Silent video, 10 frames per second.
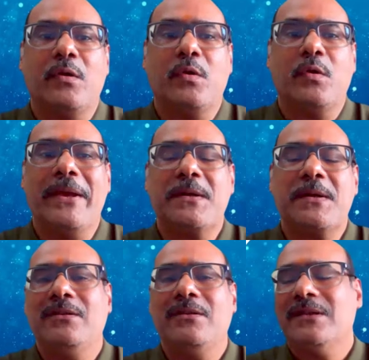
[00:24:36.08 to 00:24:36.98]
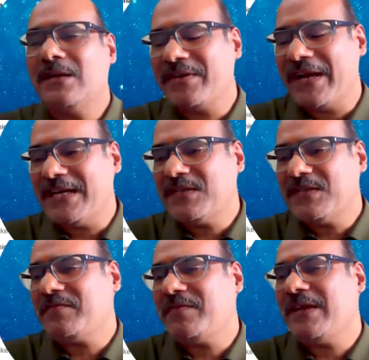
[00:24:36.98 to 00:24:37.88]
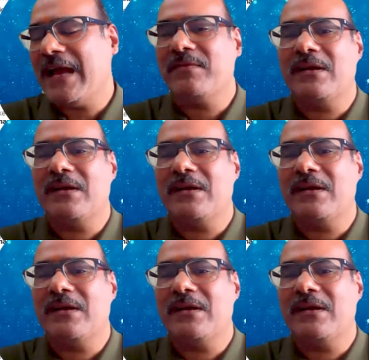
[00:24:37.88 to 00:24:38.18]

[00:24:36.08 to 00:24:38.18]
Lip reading: based upon the trends which we have,